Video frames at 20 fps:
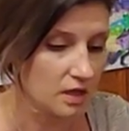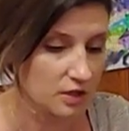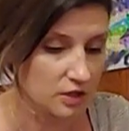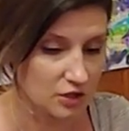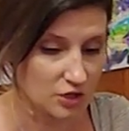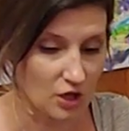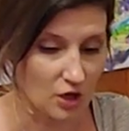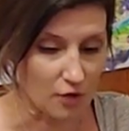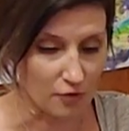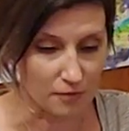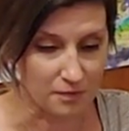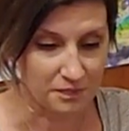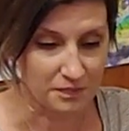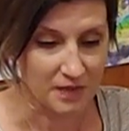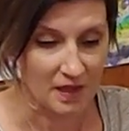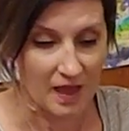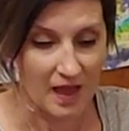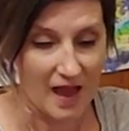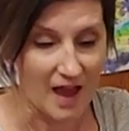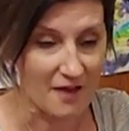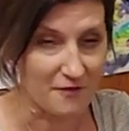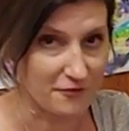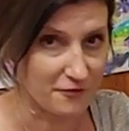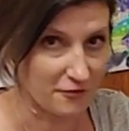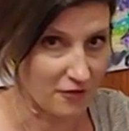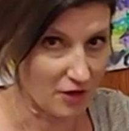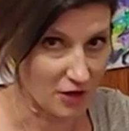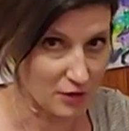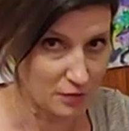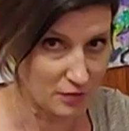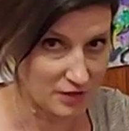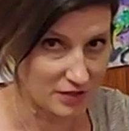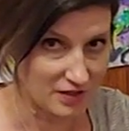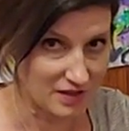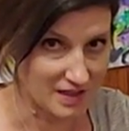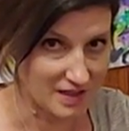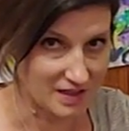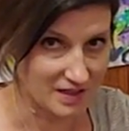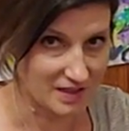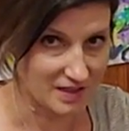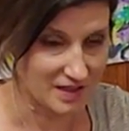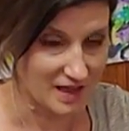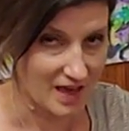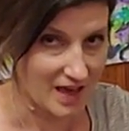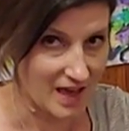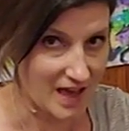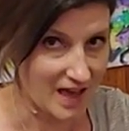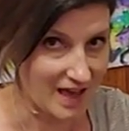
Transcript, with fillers: So have fun with this.